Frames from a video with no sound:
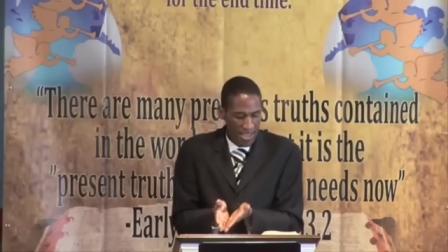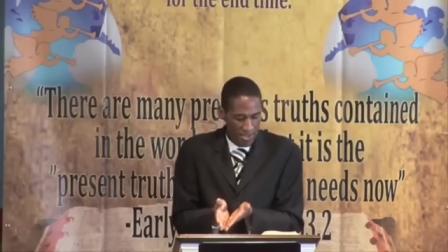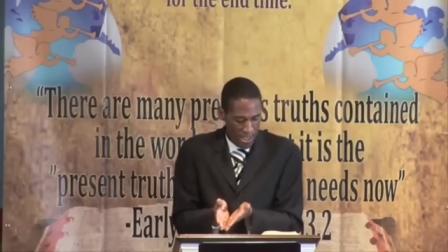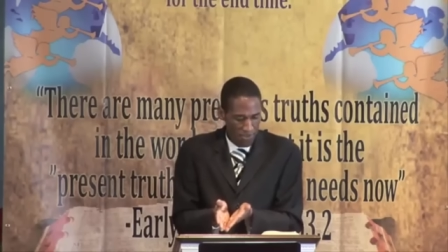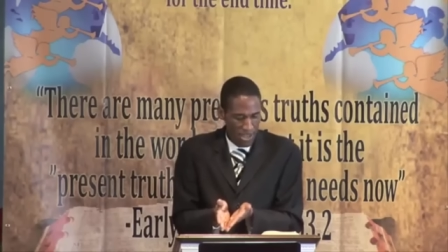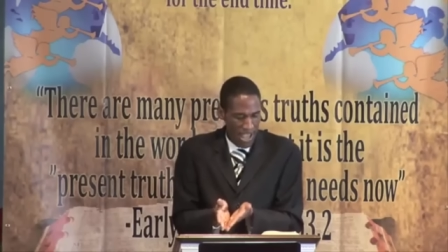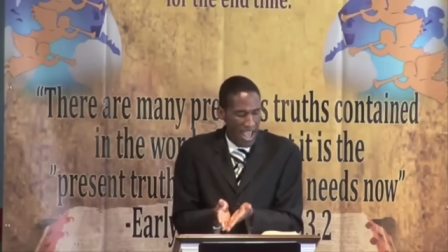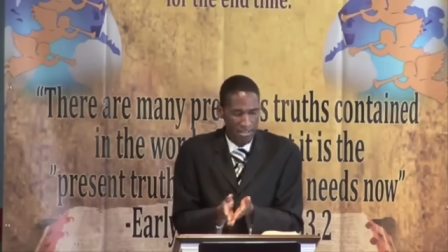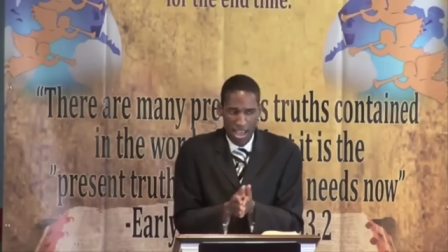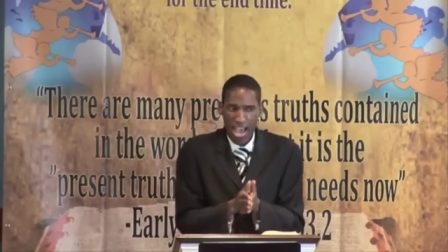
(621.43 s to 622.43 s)
Seven
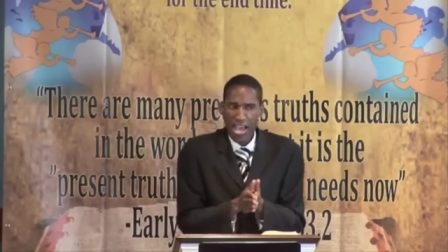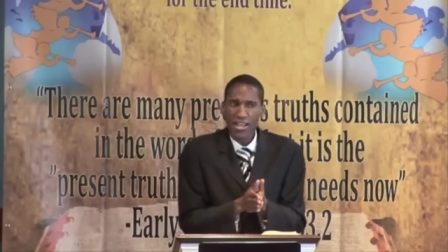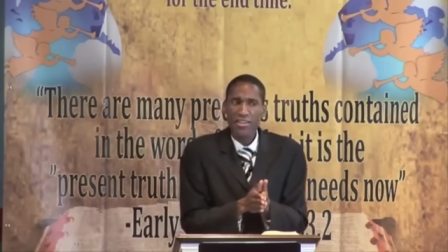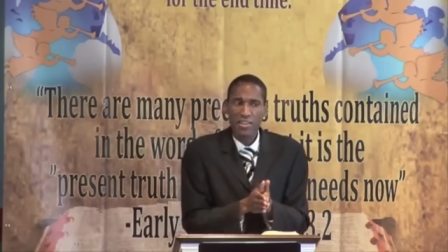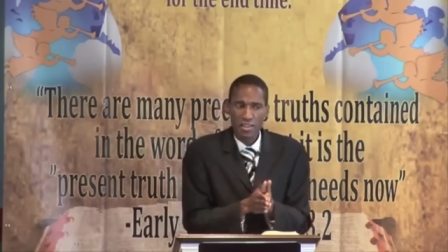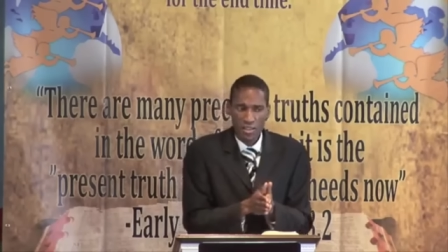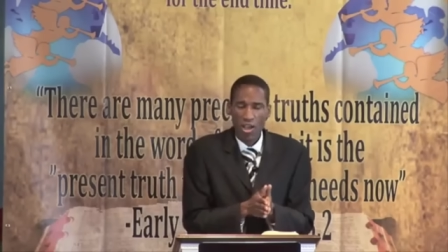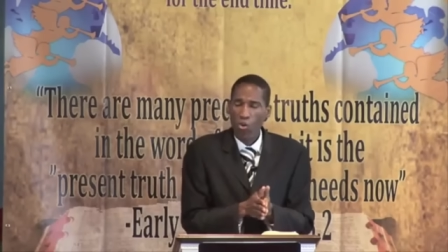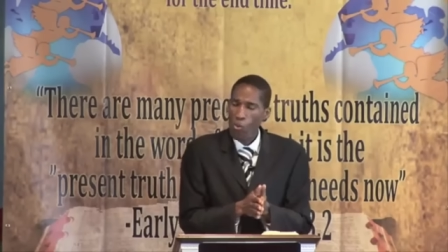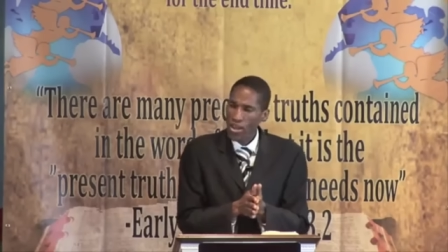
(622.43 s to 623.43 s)
heads. And
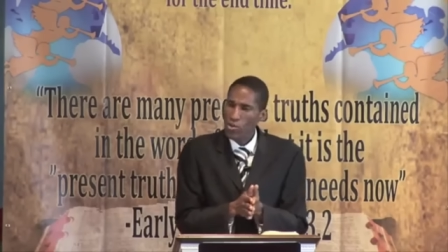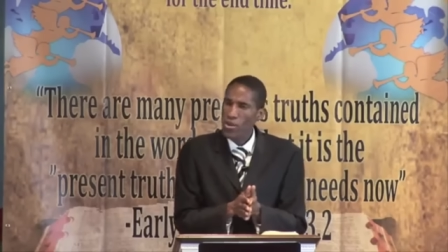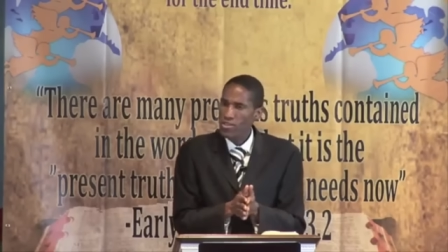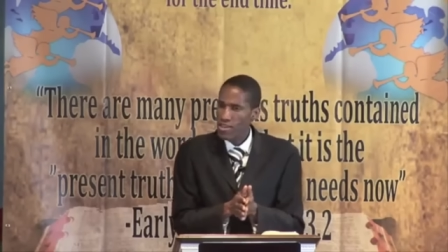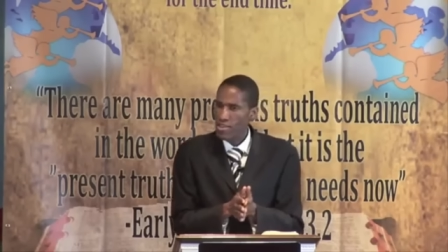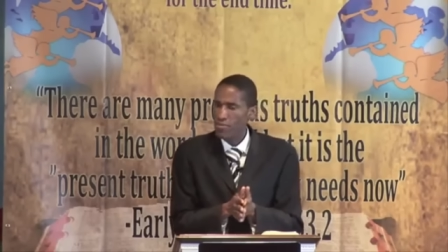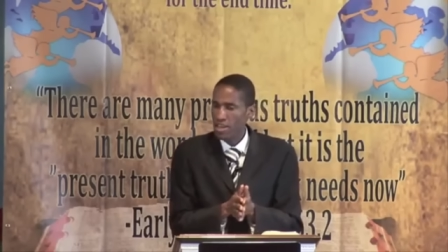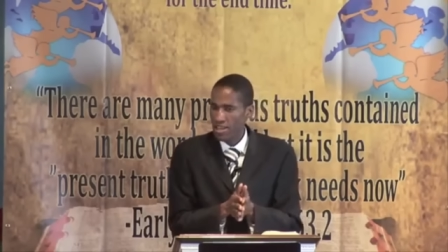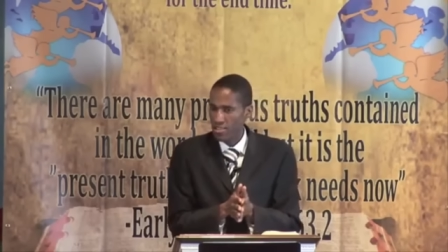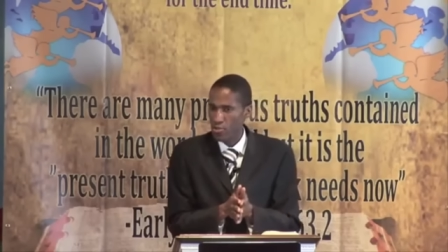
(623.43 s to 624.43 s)
where did we see
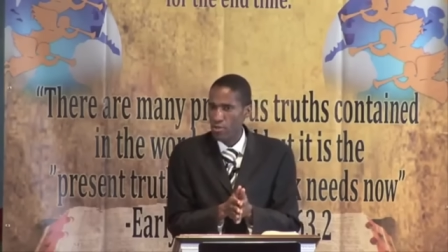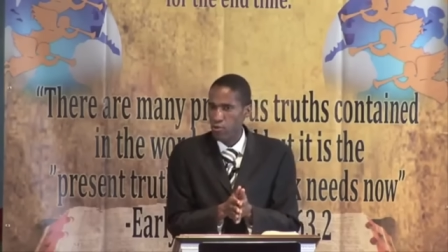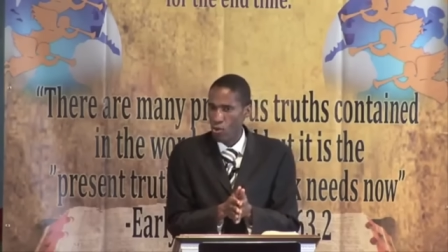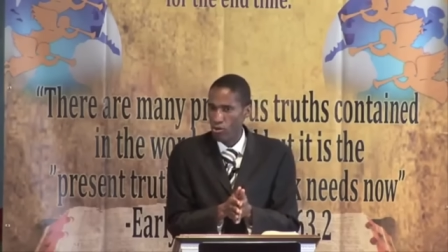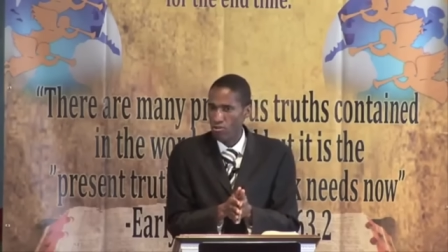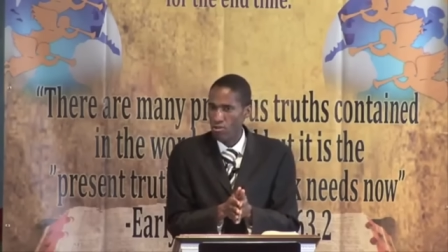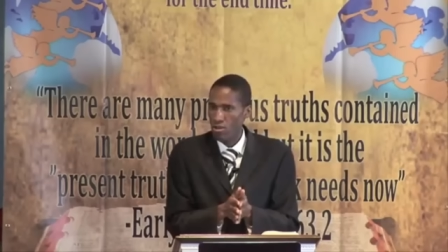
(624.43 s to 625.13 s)
something like this before?